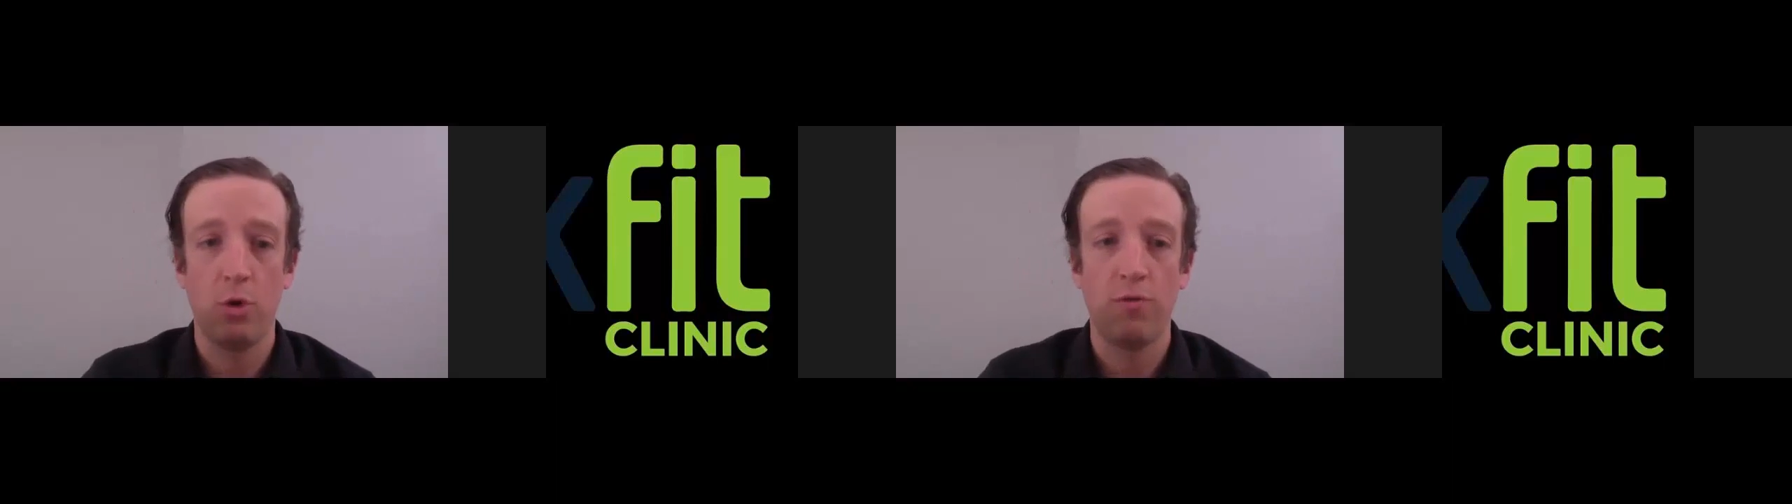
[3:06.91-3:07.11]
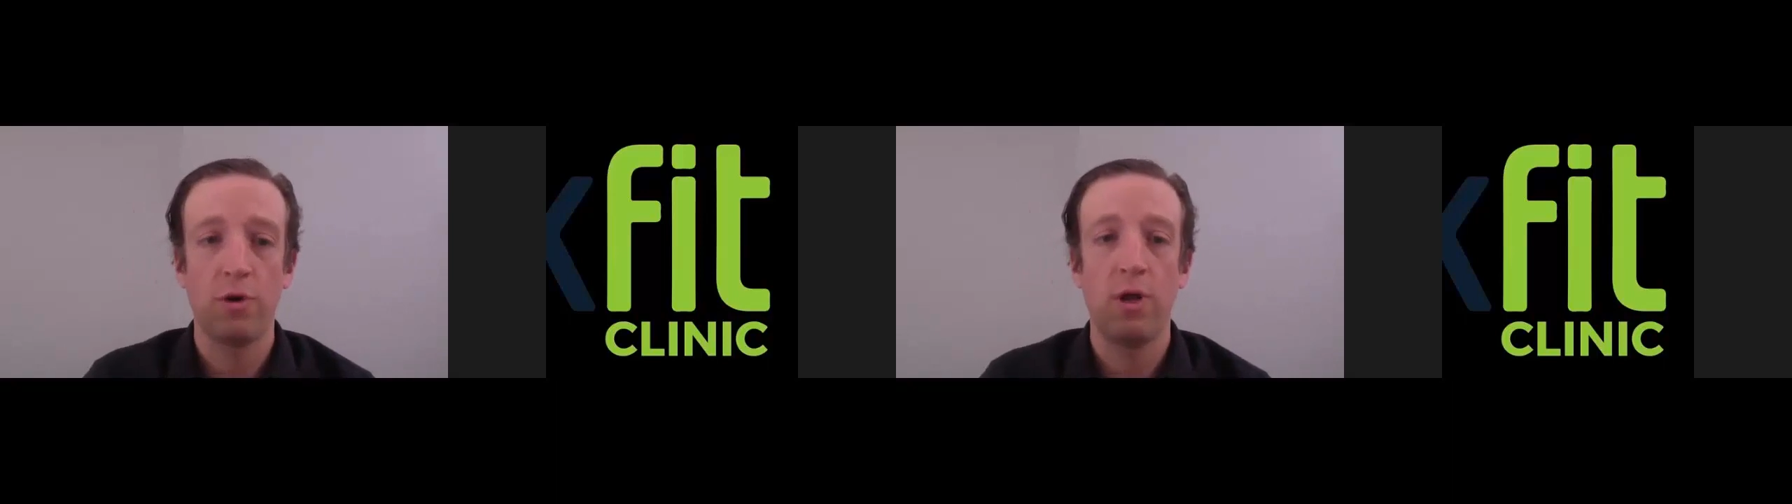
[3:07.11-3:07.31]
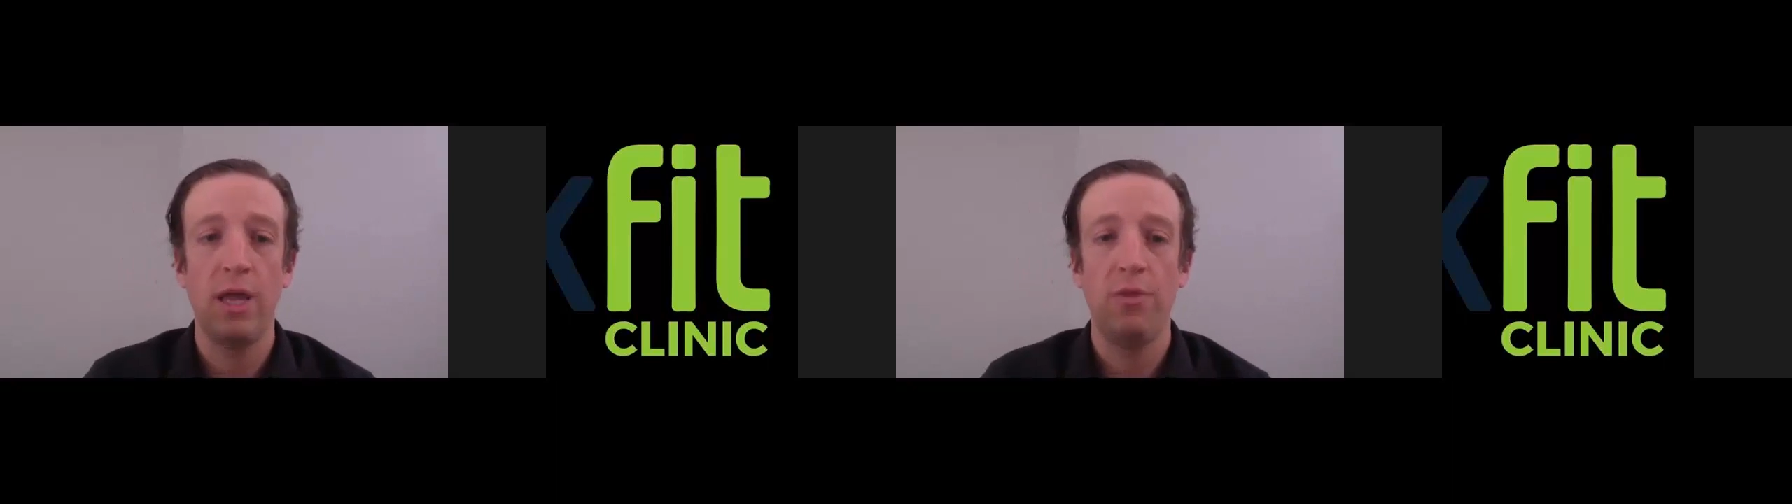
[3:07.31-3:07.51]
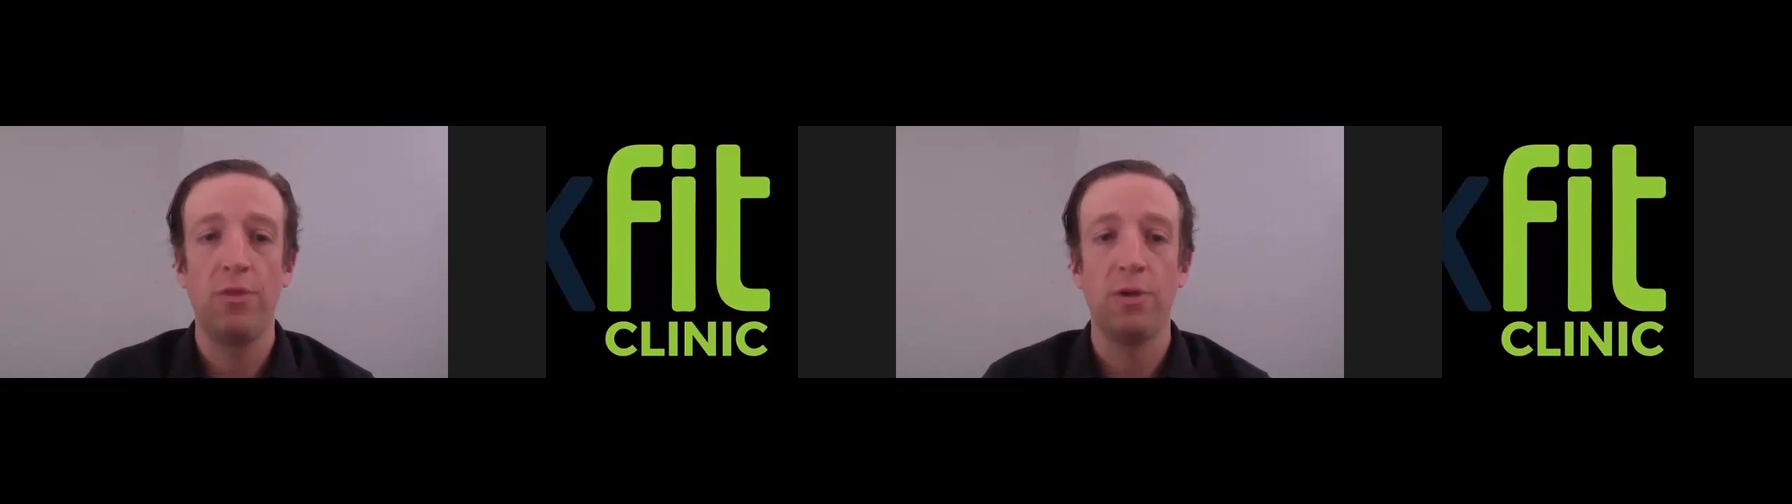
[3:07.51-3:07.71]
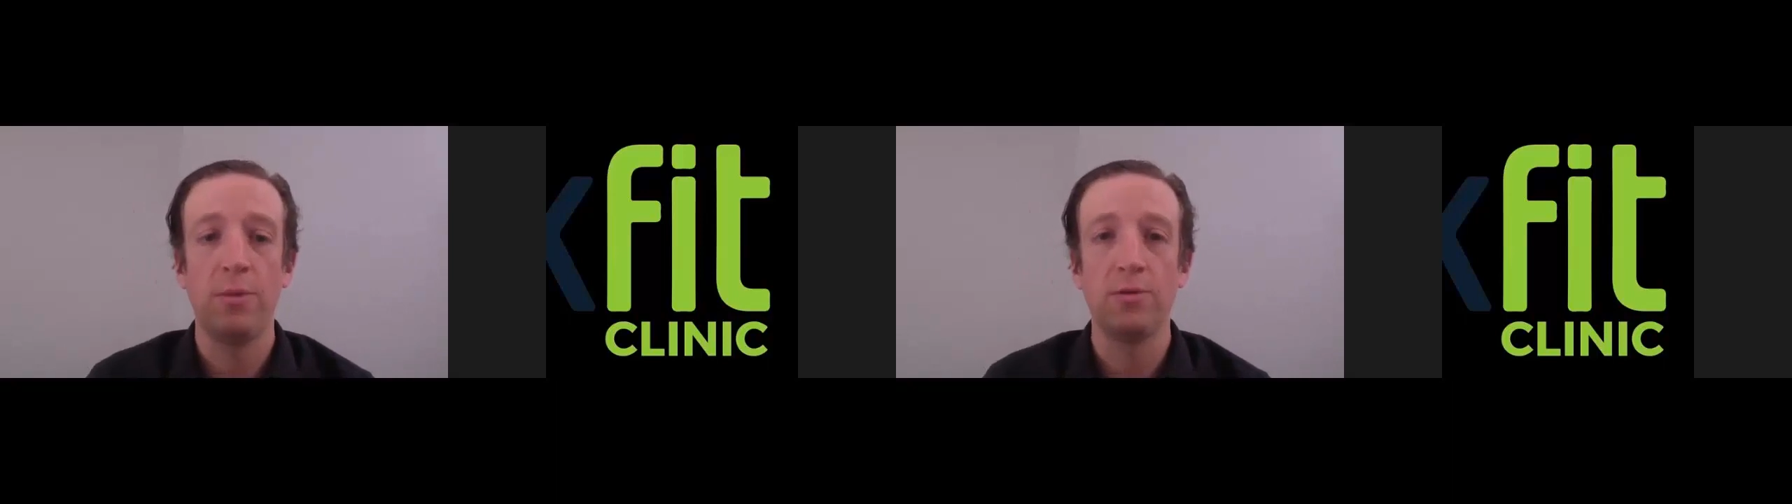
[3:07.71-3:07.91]
overall
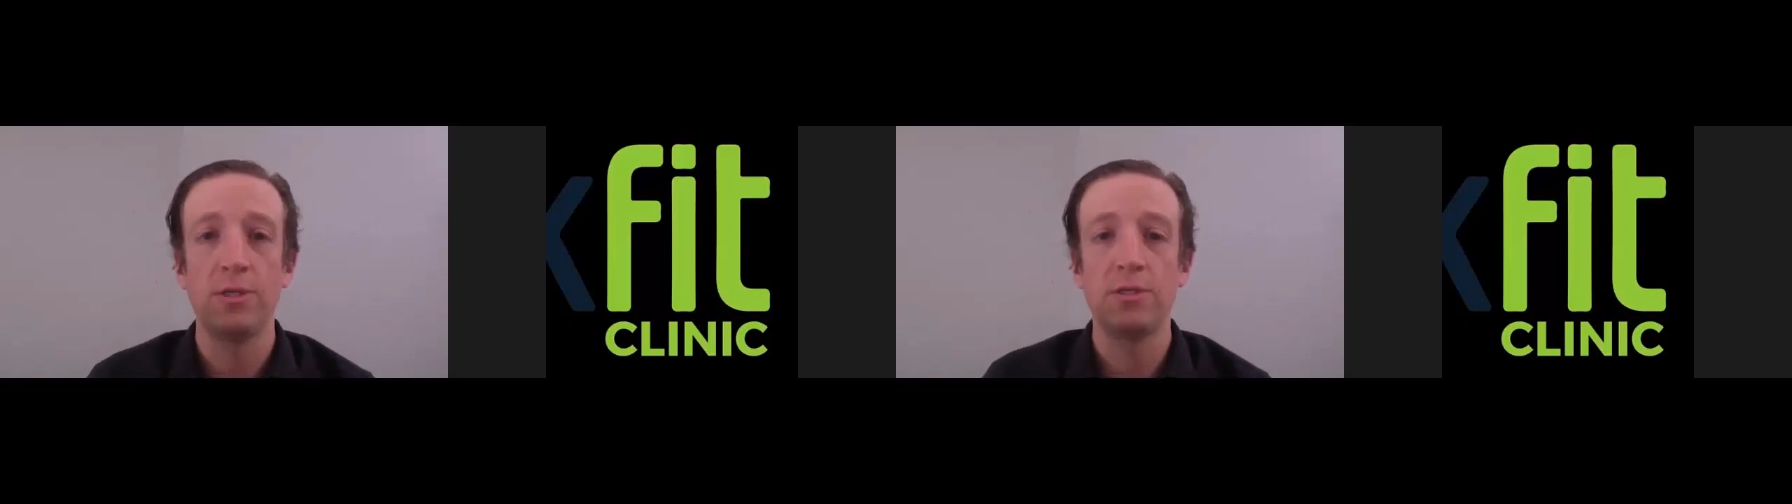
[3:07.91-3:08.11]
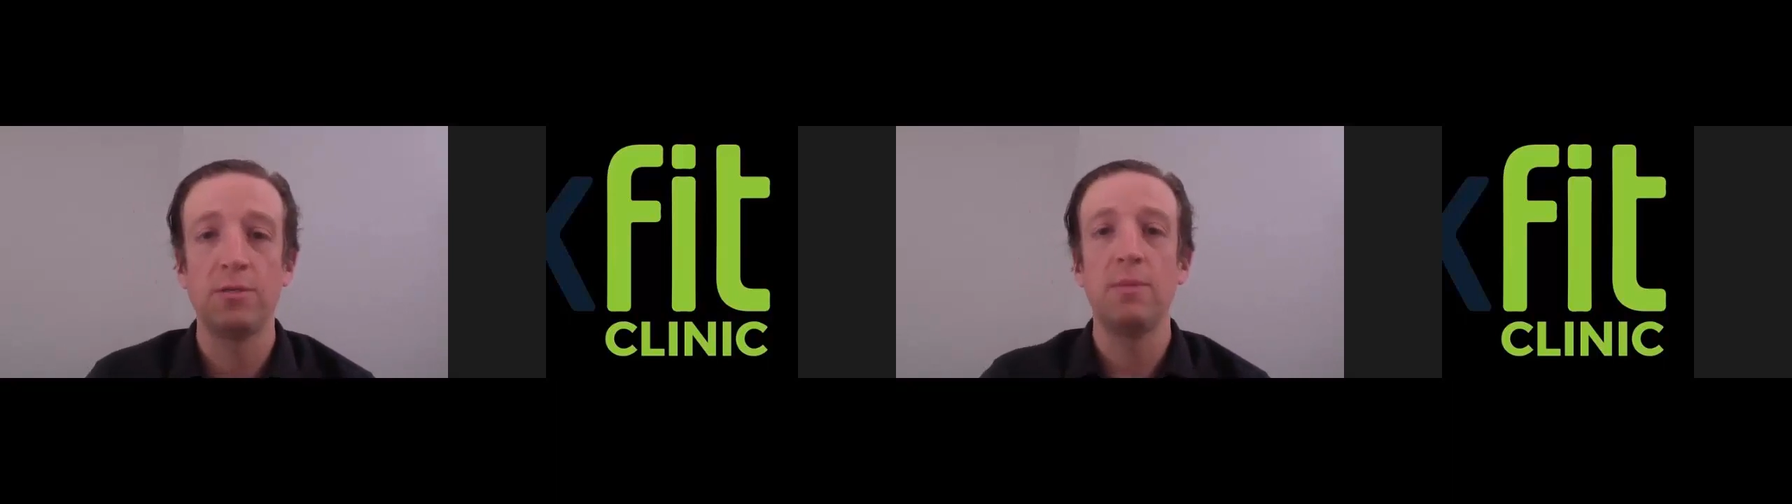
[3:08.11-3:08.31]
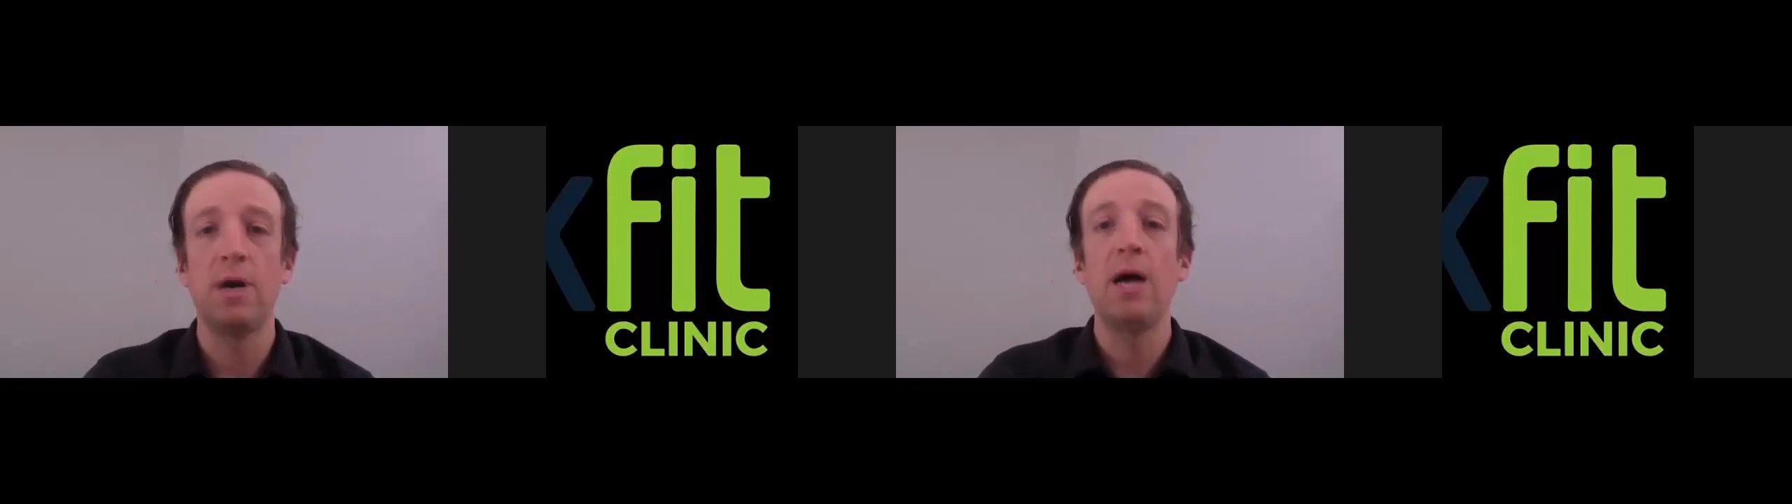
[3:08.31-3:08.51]
health and immune system,